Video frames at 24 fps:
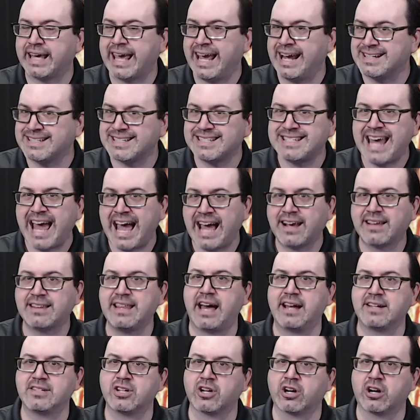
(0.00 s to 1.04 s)
it can't attack
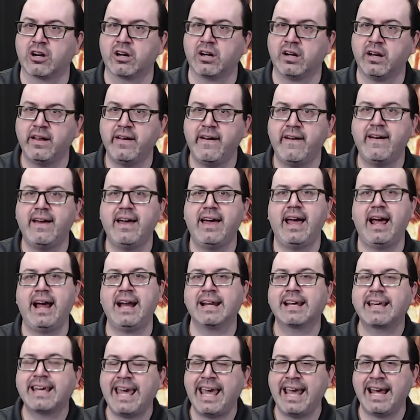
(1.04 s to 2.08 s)
that turn,
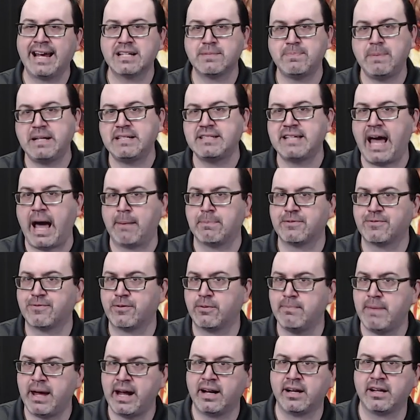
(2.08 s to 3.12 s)
and it can't be tapped
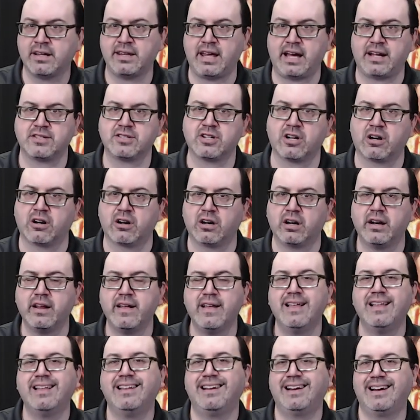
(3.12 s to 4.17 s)
for mana that turn,
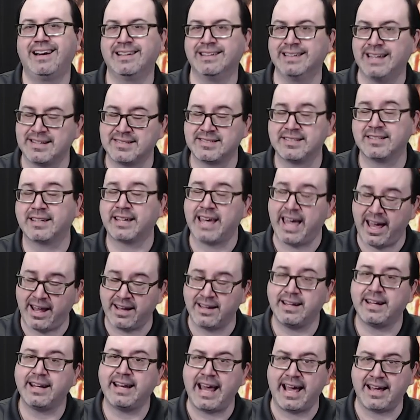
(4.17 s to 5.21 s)
unless,
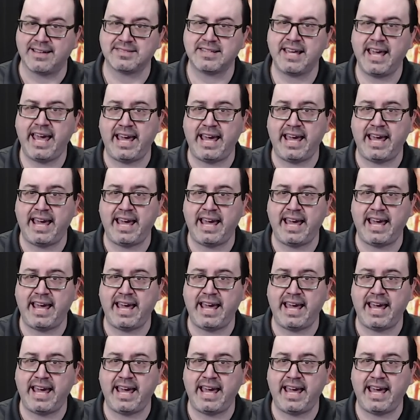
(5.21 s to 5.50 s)
again, it has